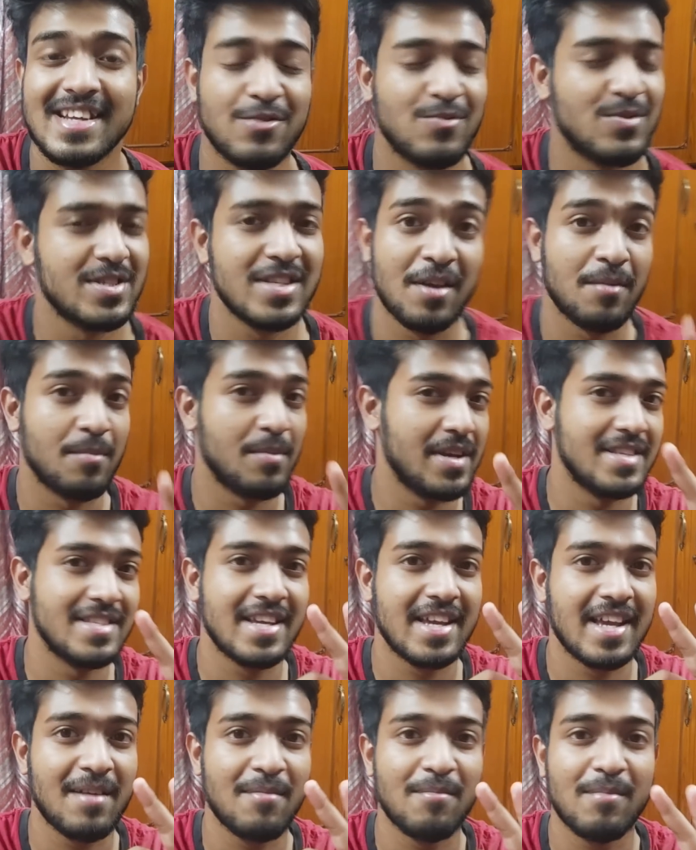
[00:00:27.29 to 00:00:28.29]
It was an
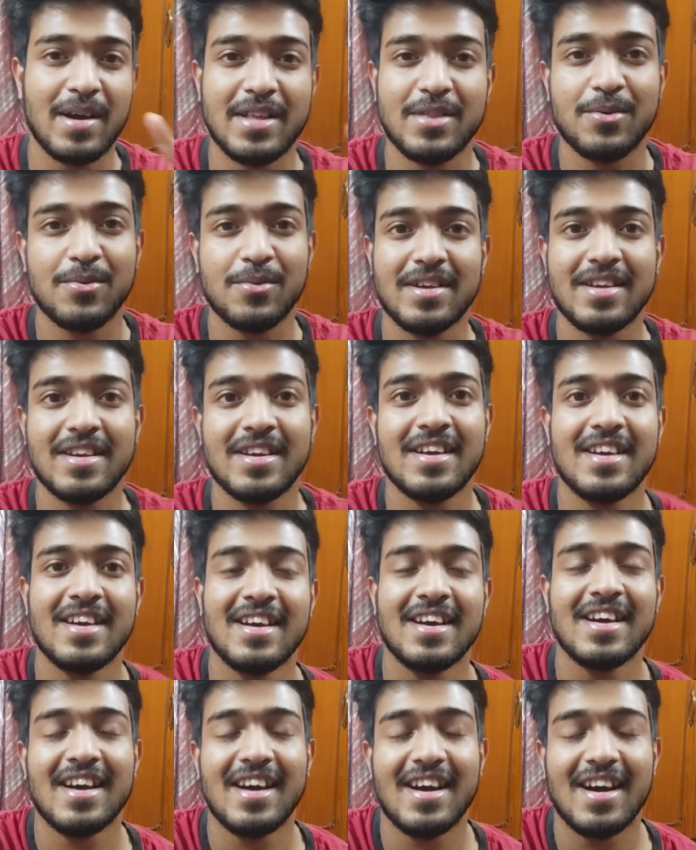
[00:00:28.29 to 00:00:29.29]
amazing game, by the way.
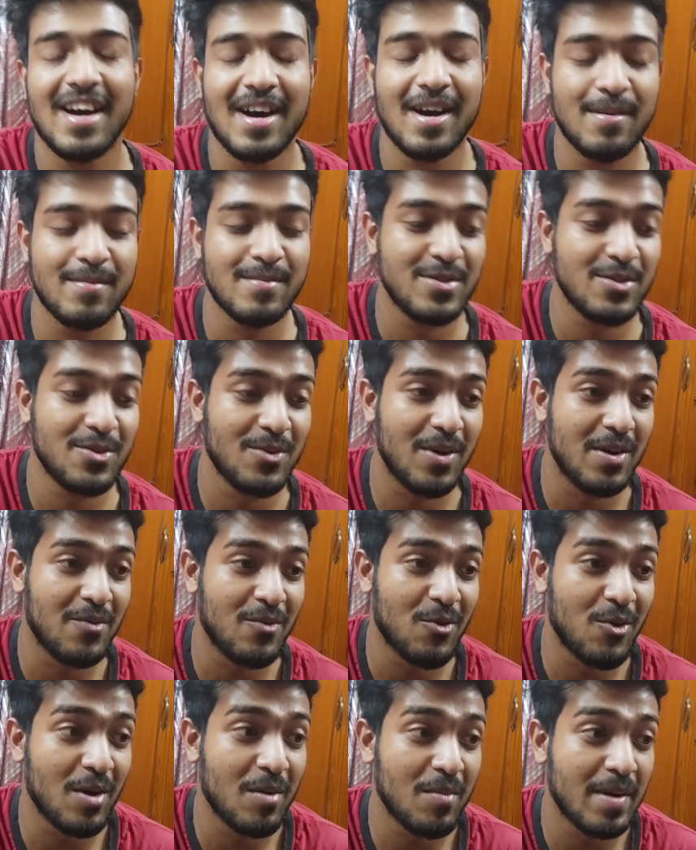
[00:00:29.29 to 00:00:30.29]
So I
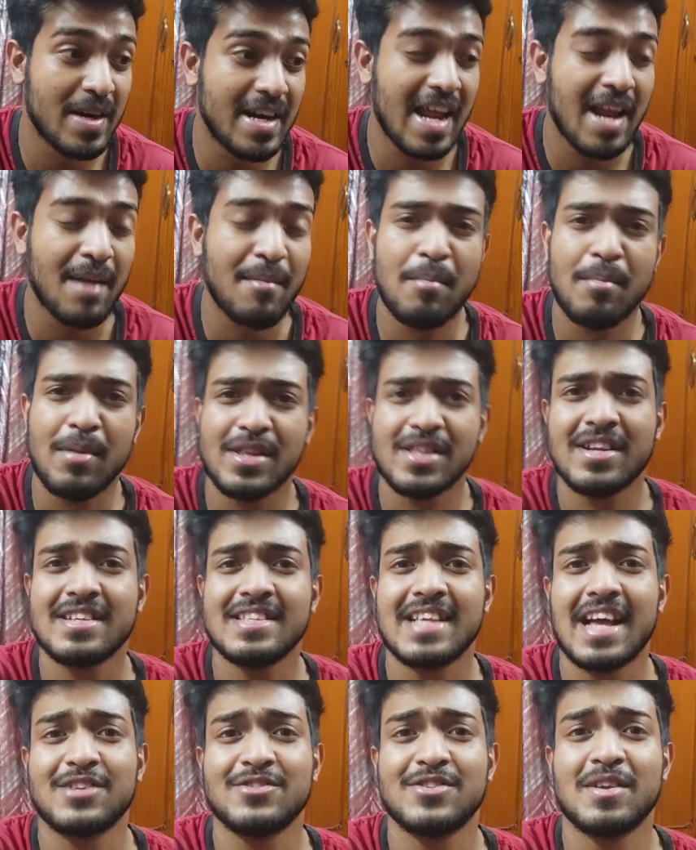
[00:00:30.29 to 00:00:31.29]
woke up late, and my mother
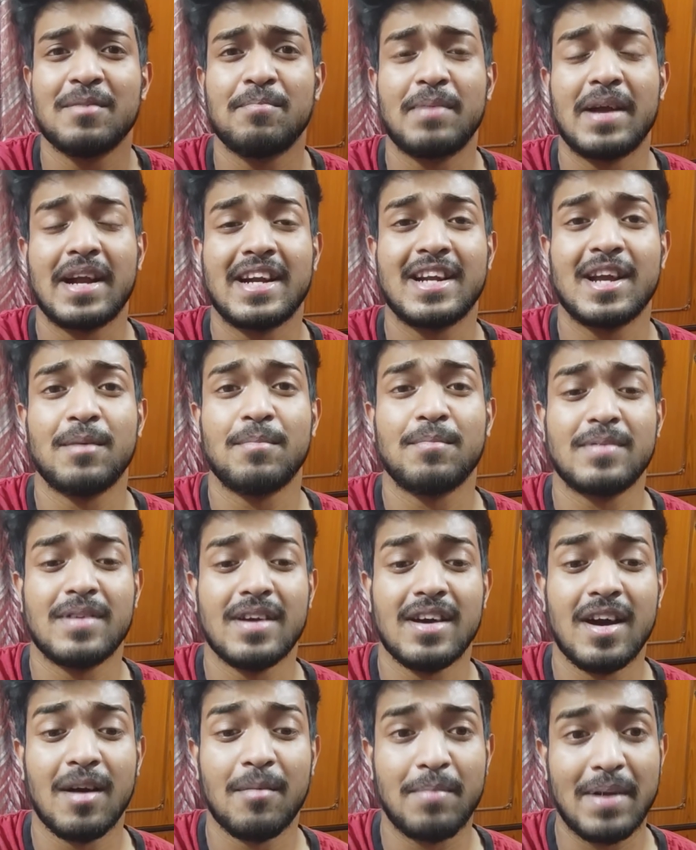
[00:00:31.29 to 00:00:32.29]
has actually picked
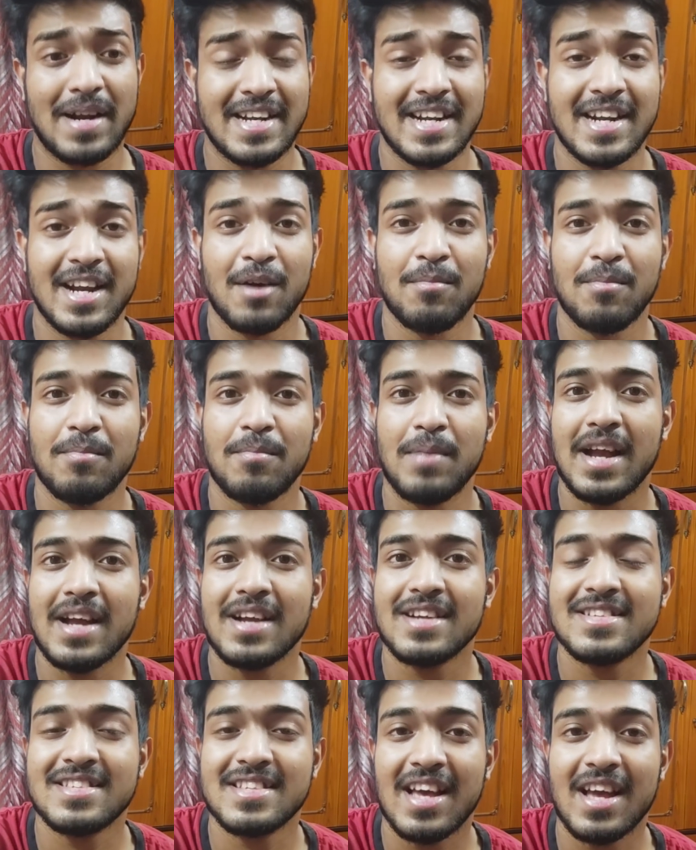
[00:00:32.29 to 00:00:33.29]
it up by
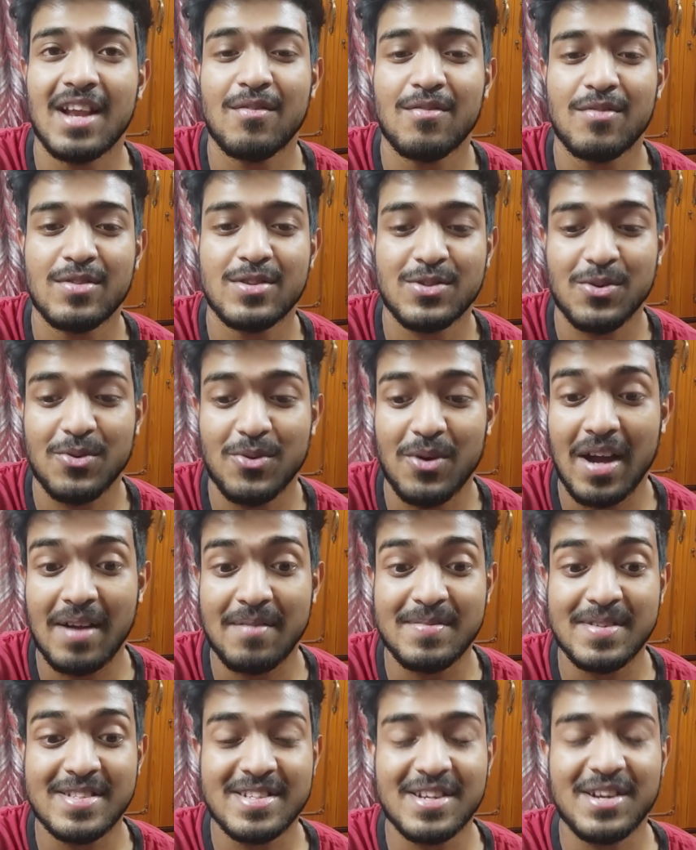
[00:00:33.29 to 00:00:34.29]
herself. So
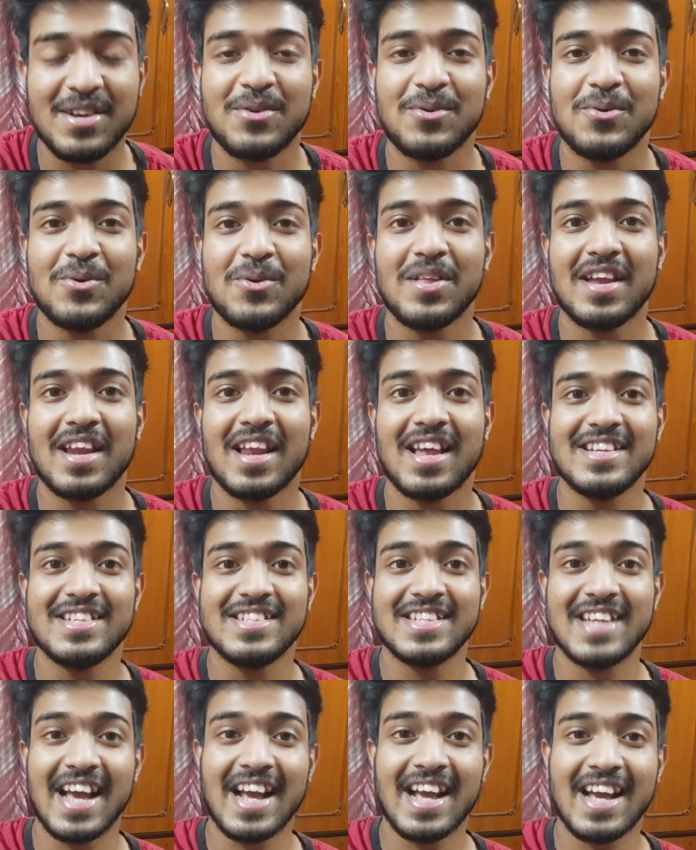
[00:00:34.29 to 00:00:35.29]
I'm just gonna go there and
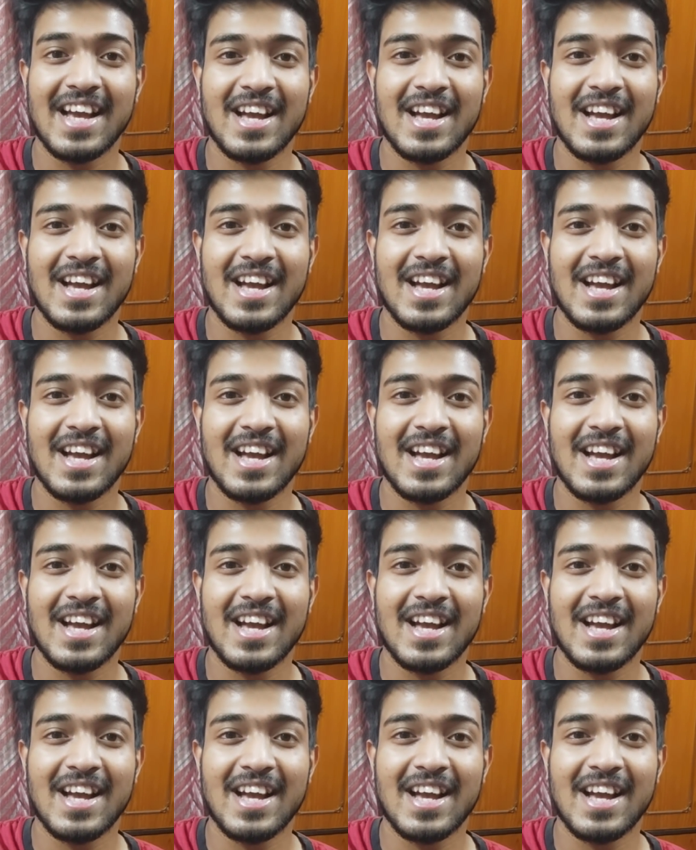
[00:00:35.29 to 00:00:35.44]
check